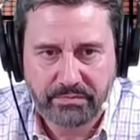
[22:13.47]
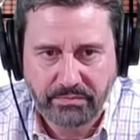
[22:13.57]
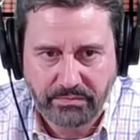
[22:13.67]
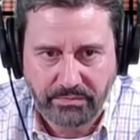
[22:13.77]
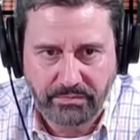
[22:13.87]

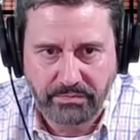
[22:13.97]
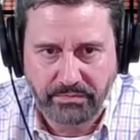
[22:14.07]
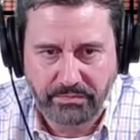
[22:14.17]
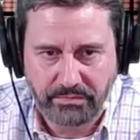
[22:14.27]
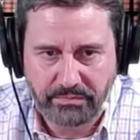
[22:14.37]

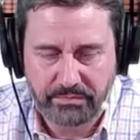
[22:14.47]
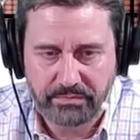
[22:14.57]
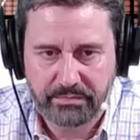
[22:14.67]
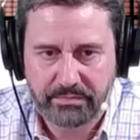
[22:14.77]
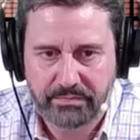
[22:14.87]

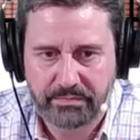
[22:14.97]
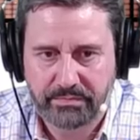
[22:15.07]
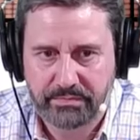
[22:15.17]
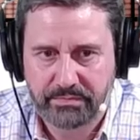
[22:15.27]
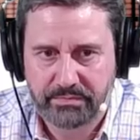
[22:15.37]

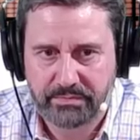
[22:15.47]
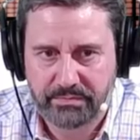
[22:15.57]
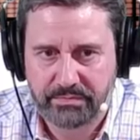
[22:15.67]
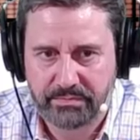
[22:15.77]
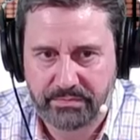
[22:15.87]

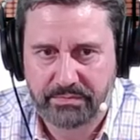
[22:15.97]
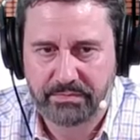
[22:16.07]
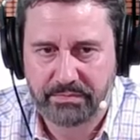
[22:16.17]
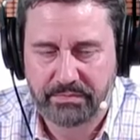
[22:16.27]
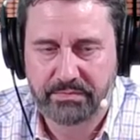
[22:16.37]

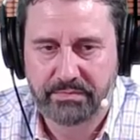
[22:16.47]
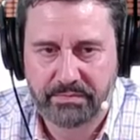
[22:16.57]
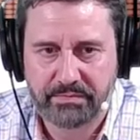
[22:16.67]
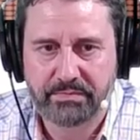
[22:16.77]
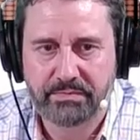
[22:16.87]

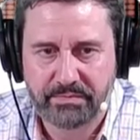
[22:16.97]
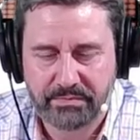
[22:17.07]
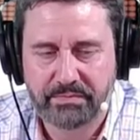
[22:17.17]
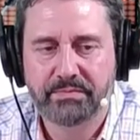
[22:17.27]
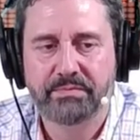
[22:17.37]

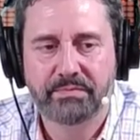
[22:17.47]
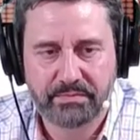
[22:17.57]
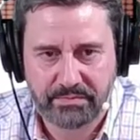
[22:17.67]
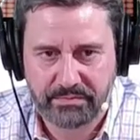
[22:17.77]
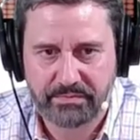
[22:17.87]

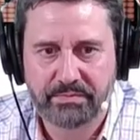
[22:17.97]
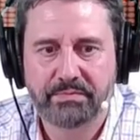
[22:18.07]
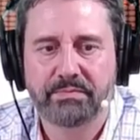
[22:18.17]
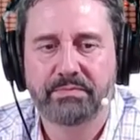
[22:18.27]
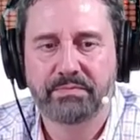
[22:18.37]
No words are spoken by the person on screen.